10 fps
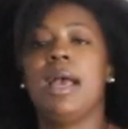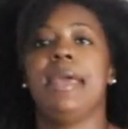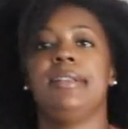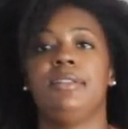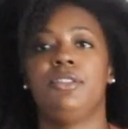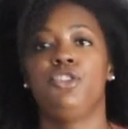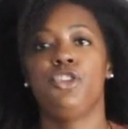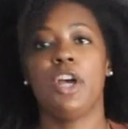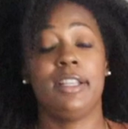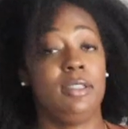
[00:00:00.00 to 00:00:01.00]
And it's
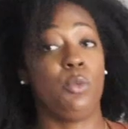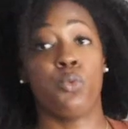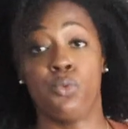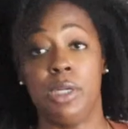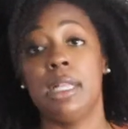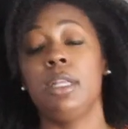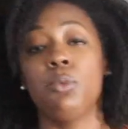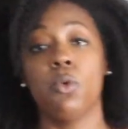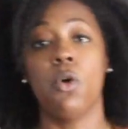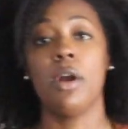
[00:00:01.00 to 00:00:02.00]
just really
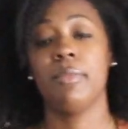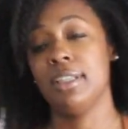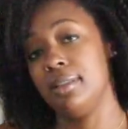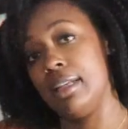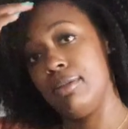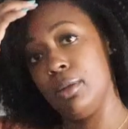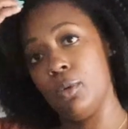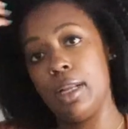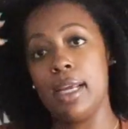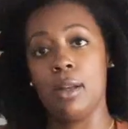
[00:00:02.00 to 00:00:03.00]
warm. This is definitely
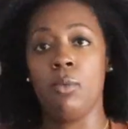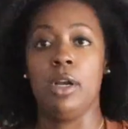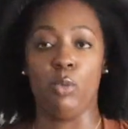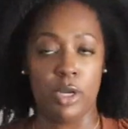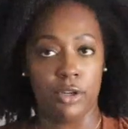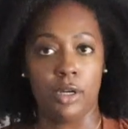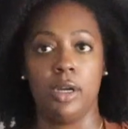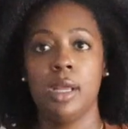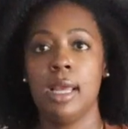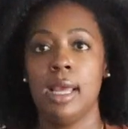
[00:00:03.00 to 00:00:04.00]
one I can wear in
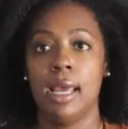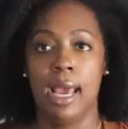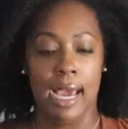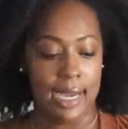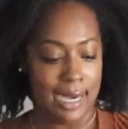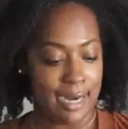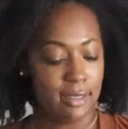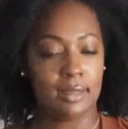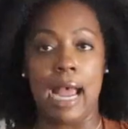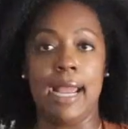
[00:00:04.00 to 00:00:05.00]
winter. And I
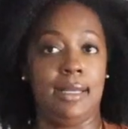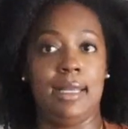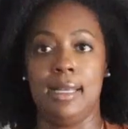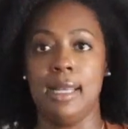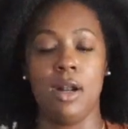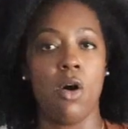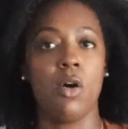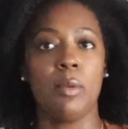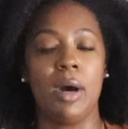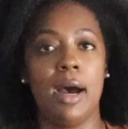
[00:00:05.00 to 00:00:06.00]
just, I it hit
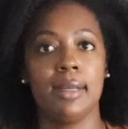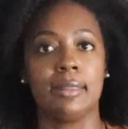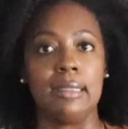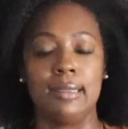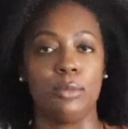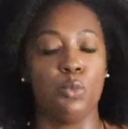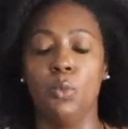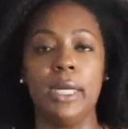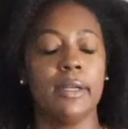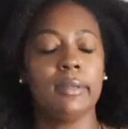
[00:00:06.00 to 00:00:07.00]
all the boxes.
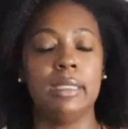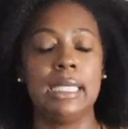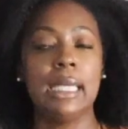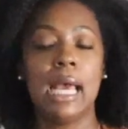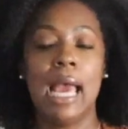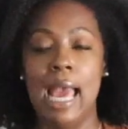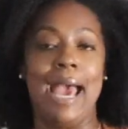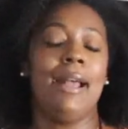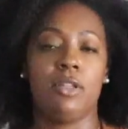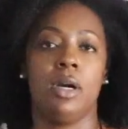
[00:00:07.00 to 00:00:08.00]
Weirdly,
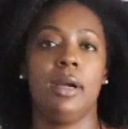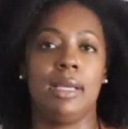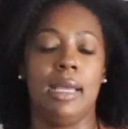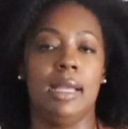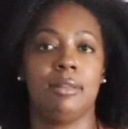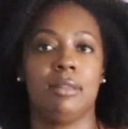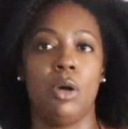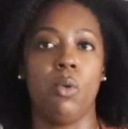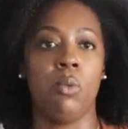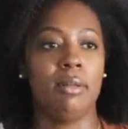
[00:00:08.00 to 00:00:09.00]
at Target.
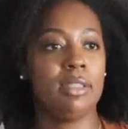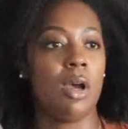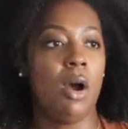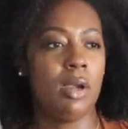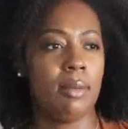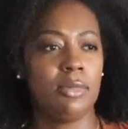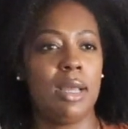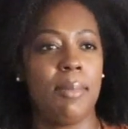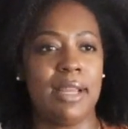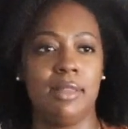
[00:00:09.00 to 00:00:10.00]
So when this haul comes
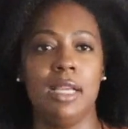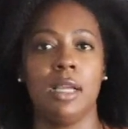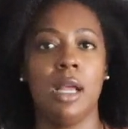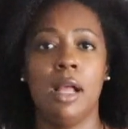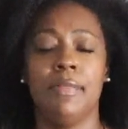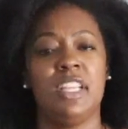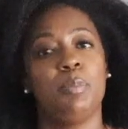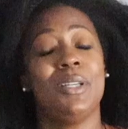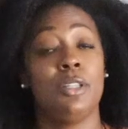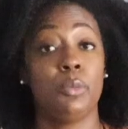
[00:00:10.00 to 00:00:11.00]
up, I think
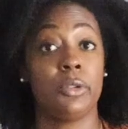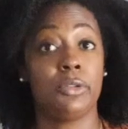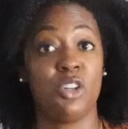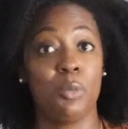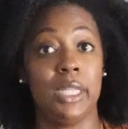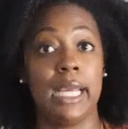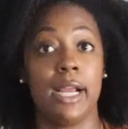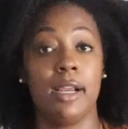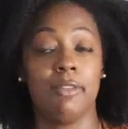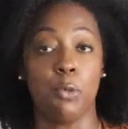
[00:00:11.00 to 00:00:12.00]
these pieces will still be
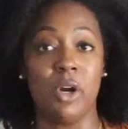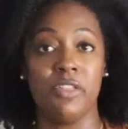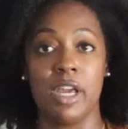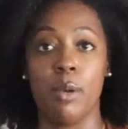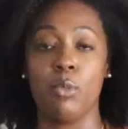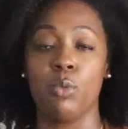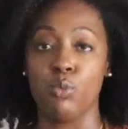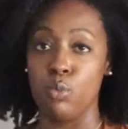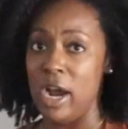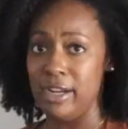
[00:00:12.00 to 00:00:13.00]
there if you want them.
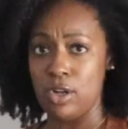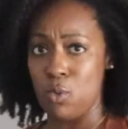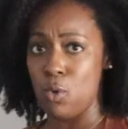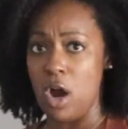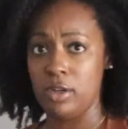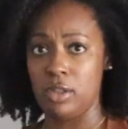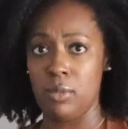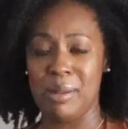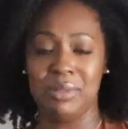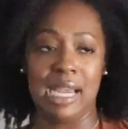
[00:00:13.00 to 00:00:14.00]
Run, don't walk to
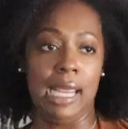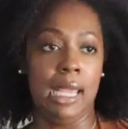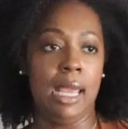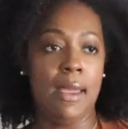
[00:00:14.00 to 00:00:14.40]
the website